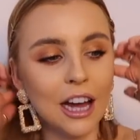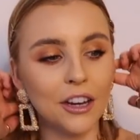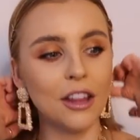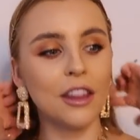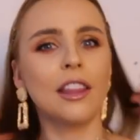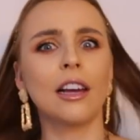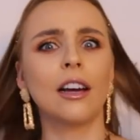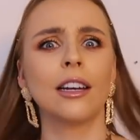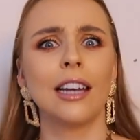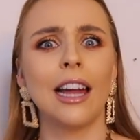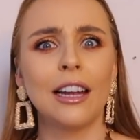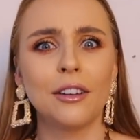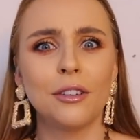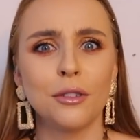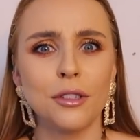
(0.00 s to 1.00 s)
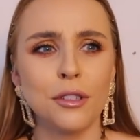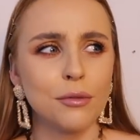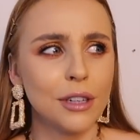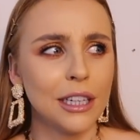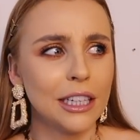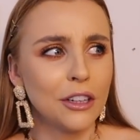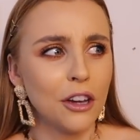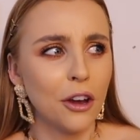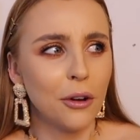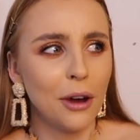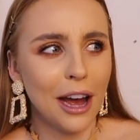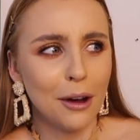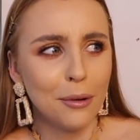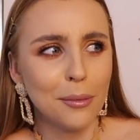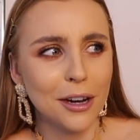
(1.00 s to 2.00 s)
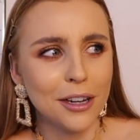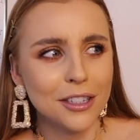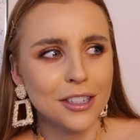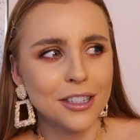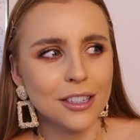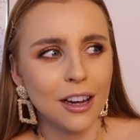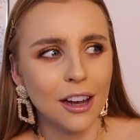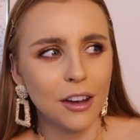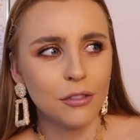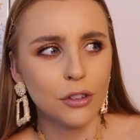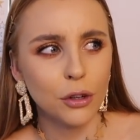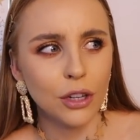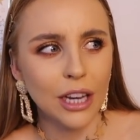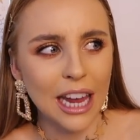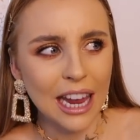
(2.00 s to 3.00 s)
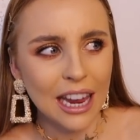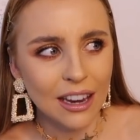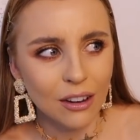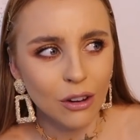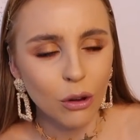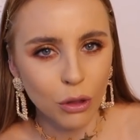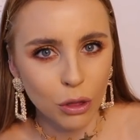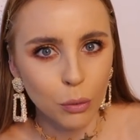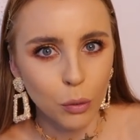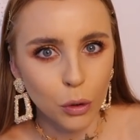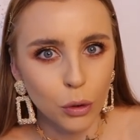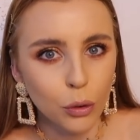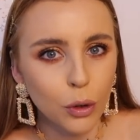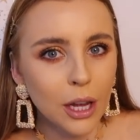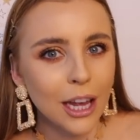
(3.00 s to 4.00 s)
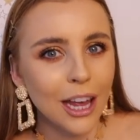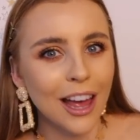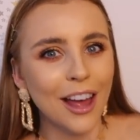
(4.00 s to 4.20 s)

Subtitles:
I don't think our landlords really know how much I've gone in on the wall.